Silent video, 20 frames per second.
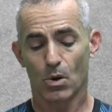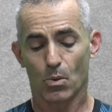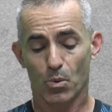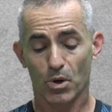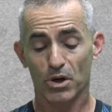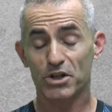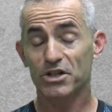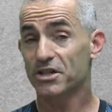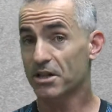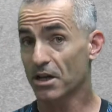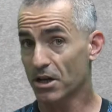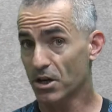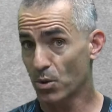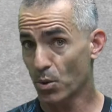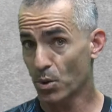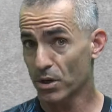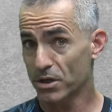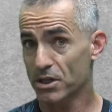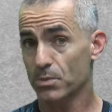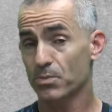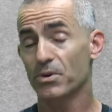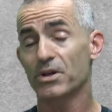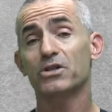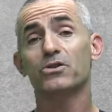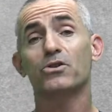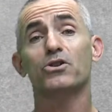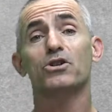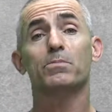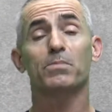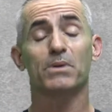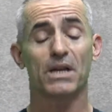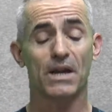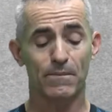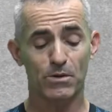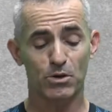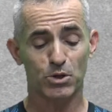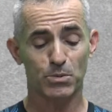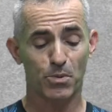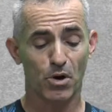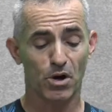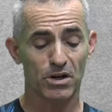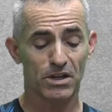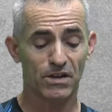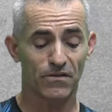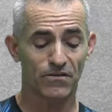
which according to the research, blamed as part of the